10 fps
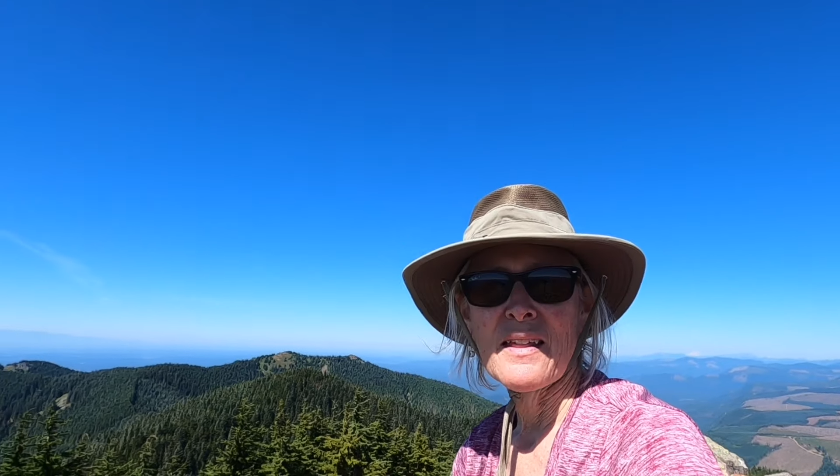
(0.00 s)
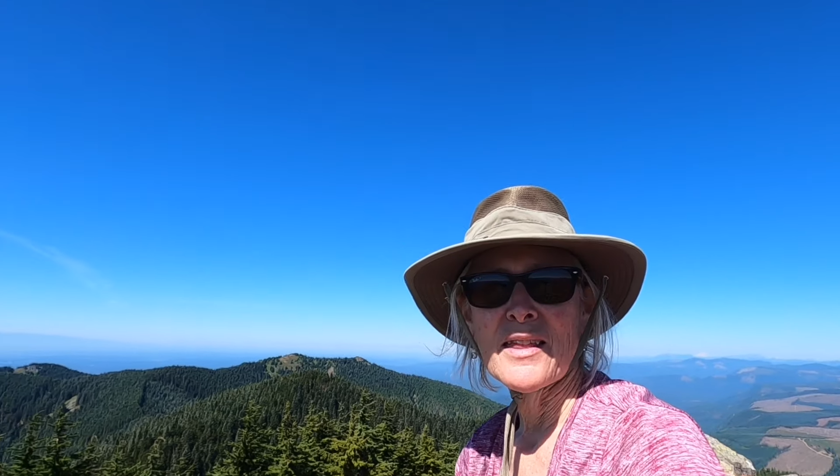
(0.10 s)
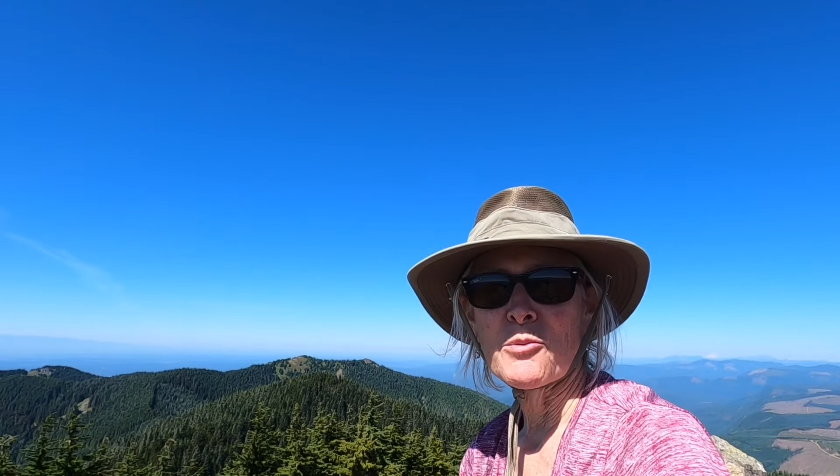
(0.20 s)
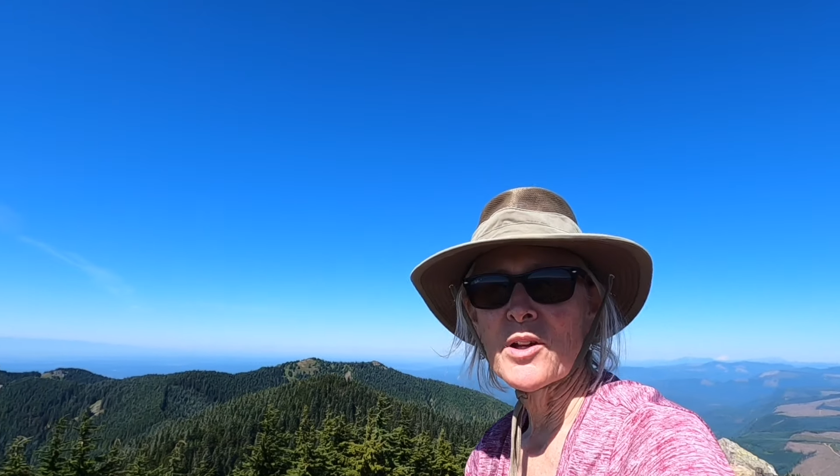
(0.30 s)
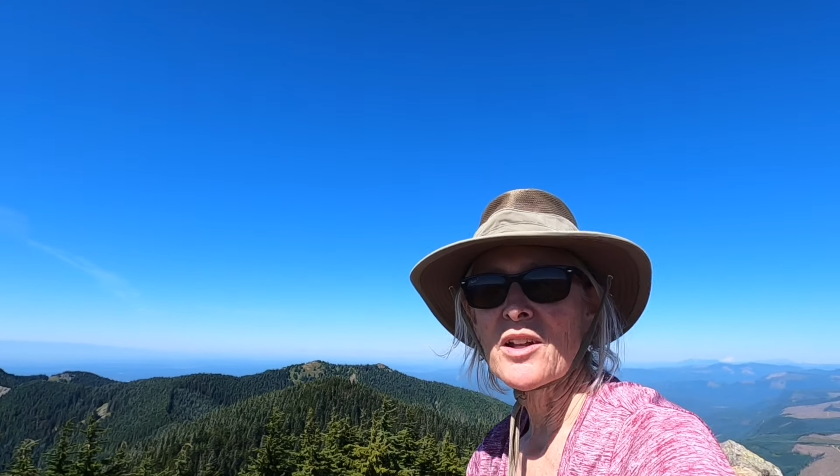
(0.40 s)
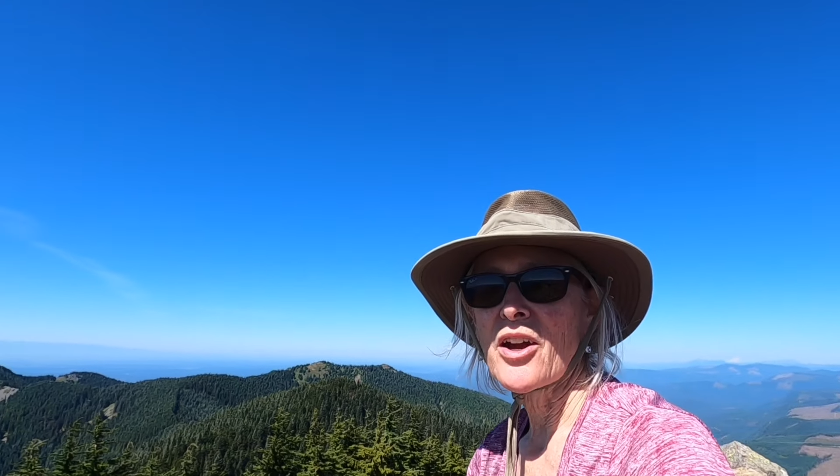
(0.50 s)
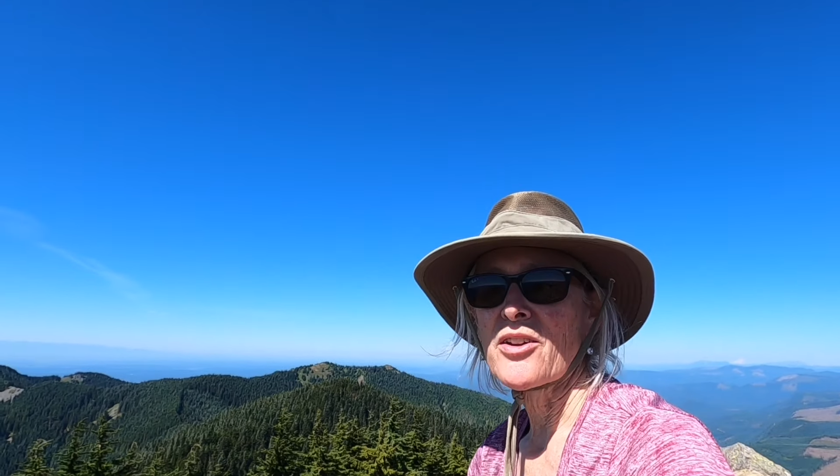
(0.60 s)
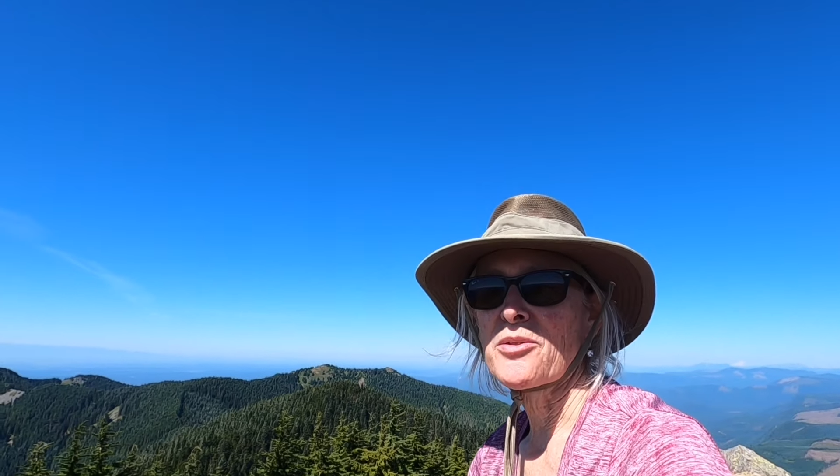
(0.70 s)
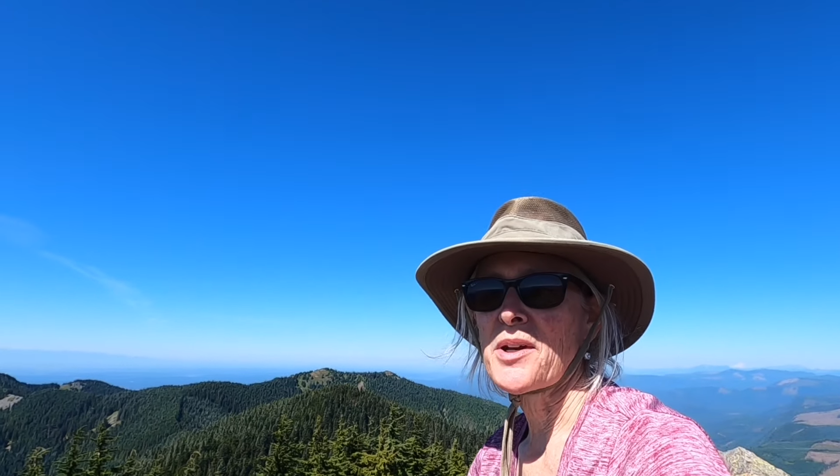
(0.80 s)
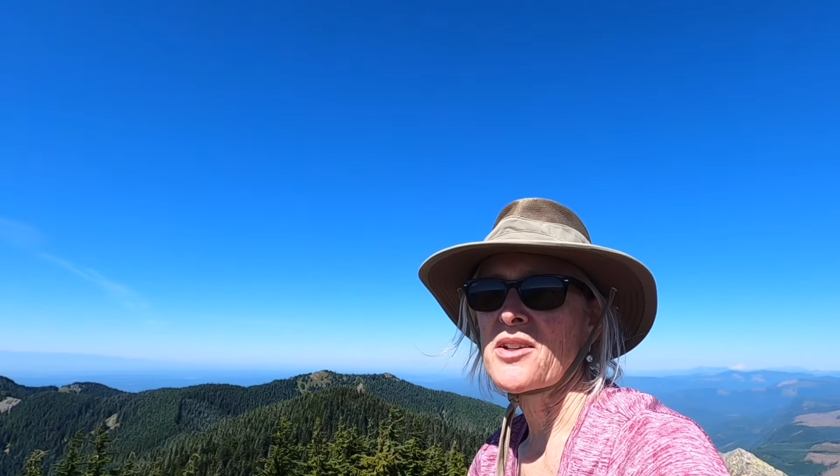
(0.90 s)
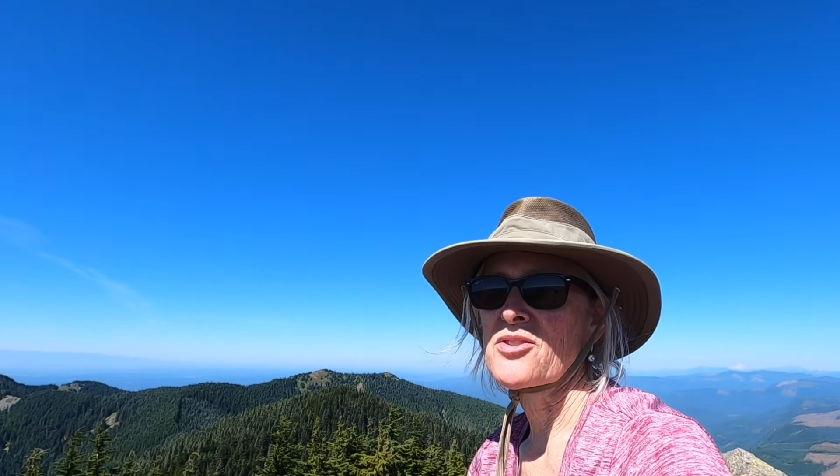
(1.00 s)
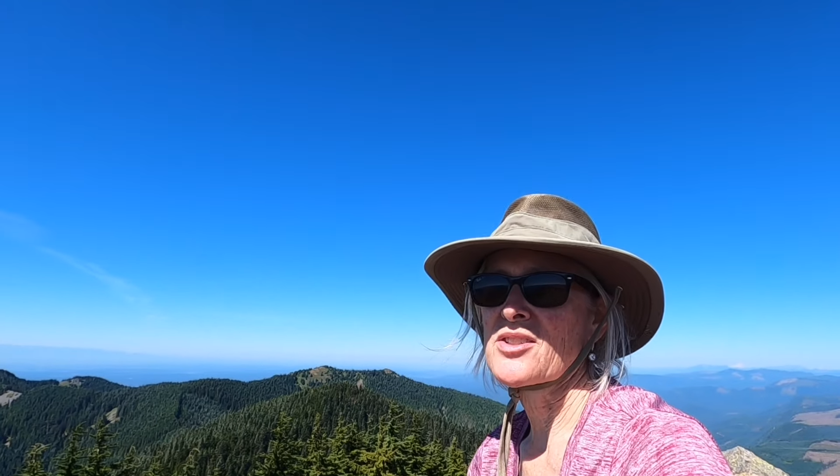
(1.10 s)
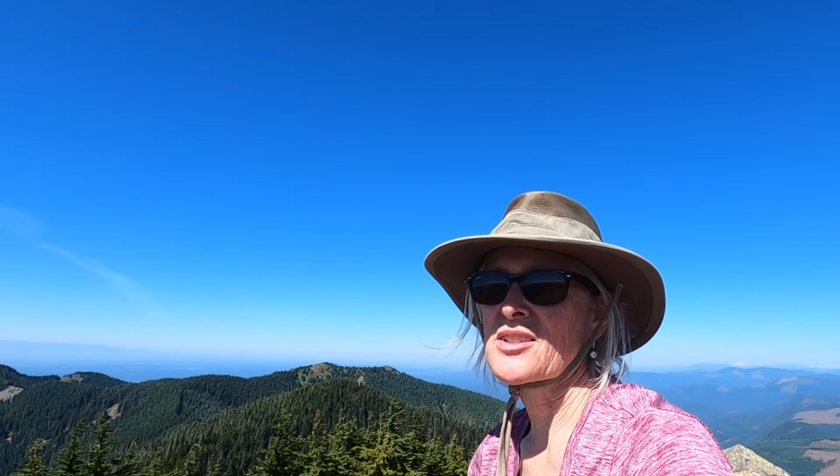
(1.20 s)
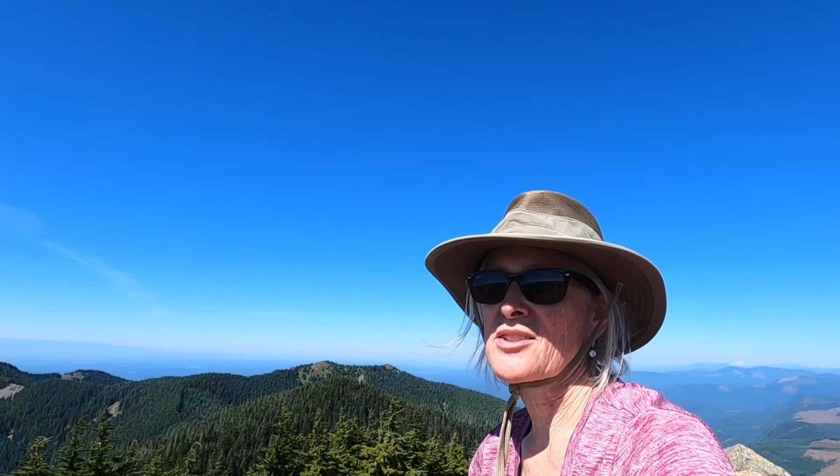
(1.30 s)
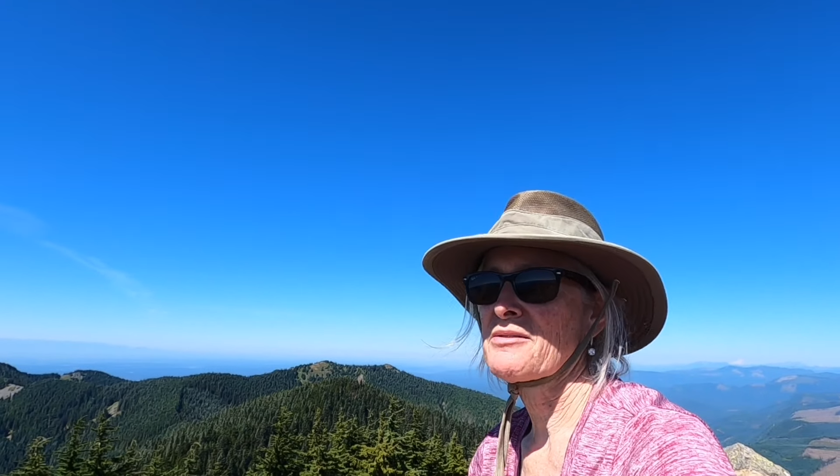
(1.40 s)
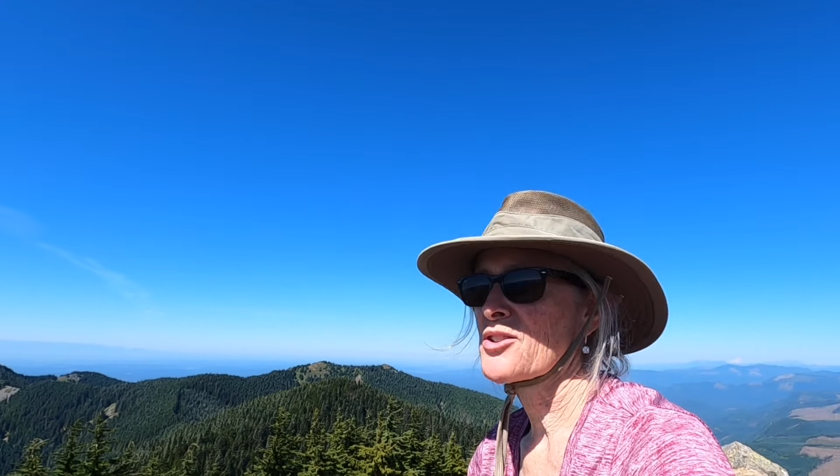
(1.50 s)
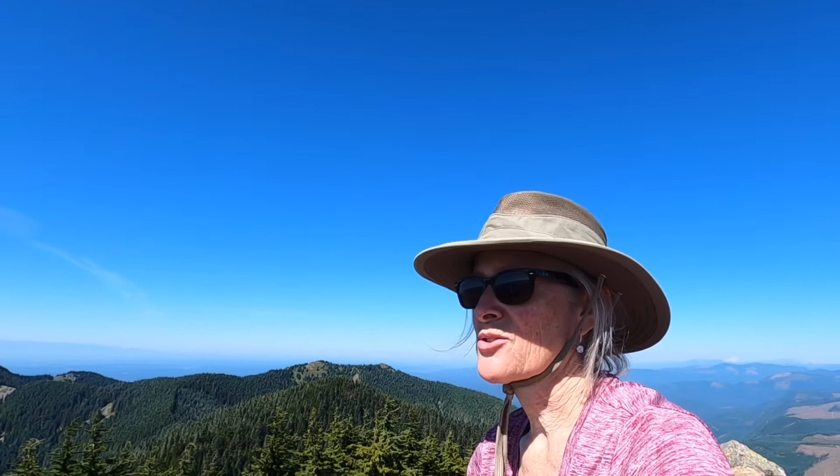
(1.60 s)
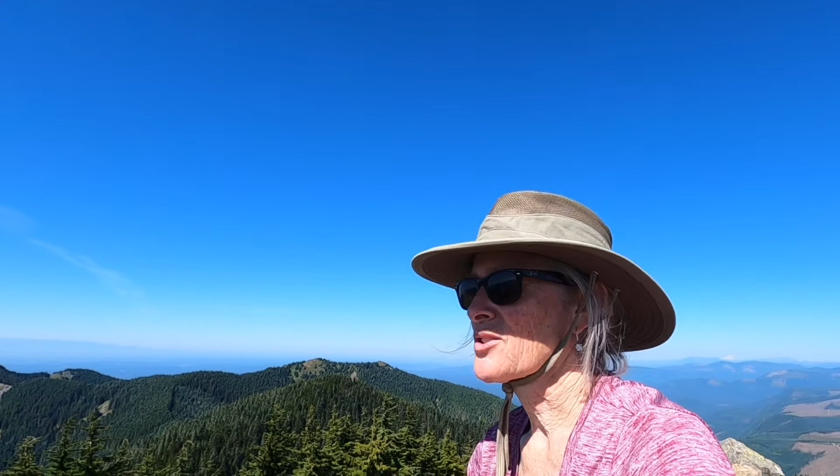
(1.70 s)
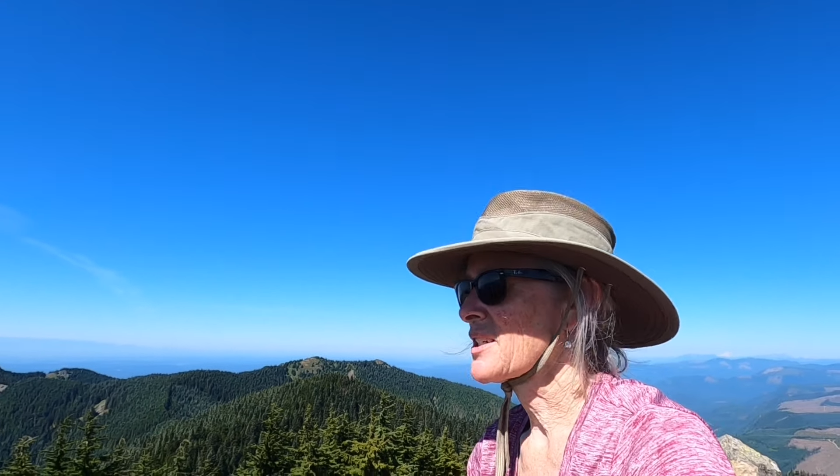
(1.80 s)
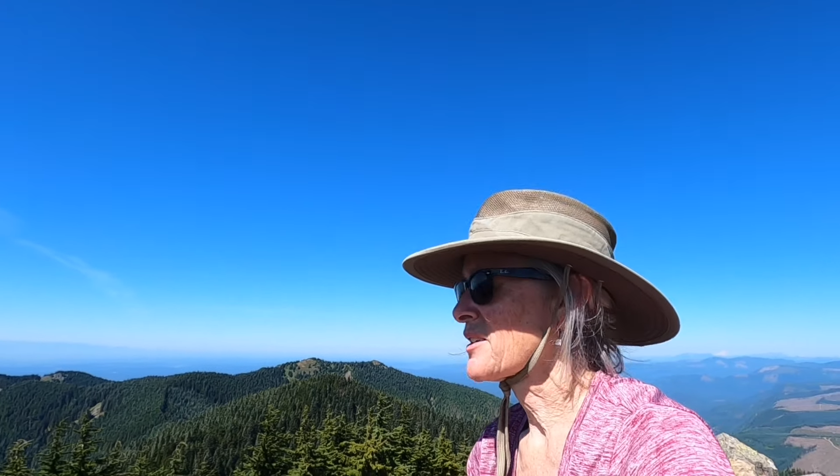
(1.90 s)
There really are 360
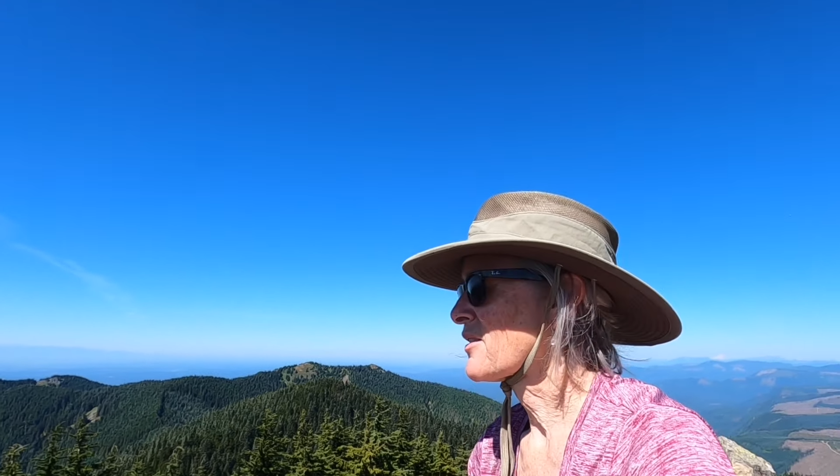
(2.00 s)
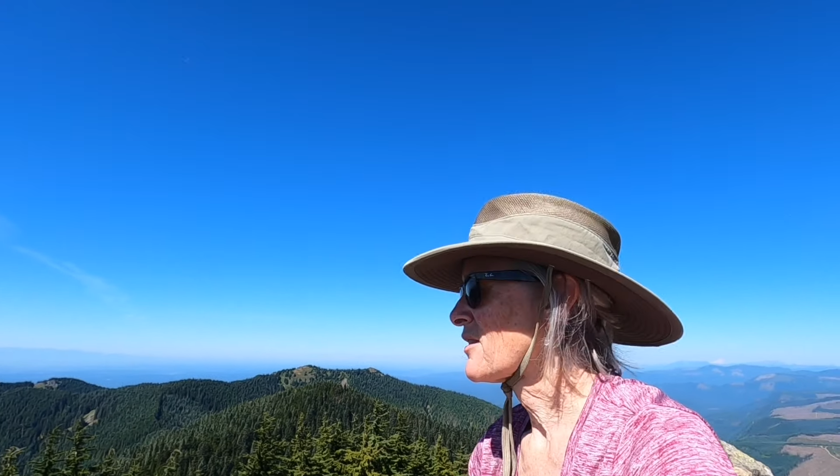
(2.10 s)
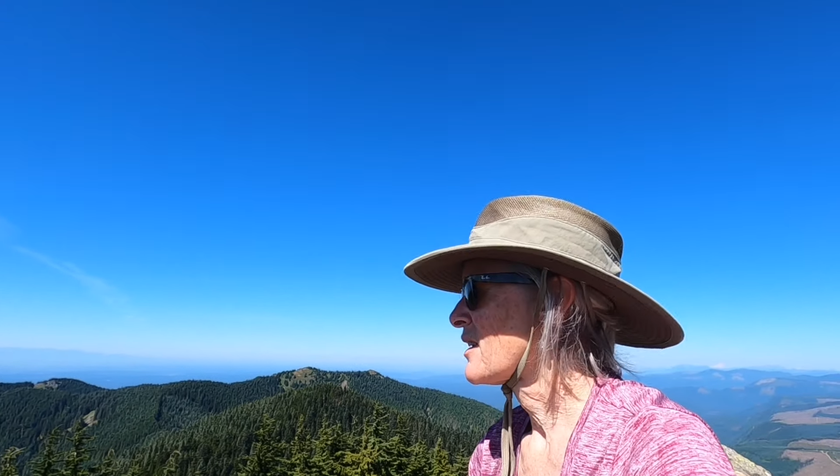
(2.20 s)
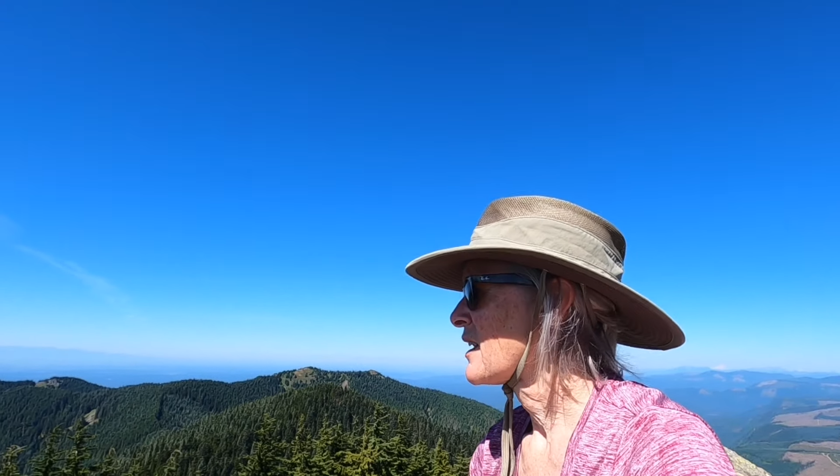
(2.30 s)
views here.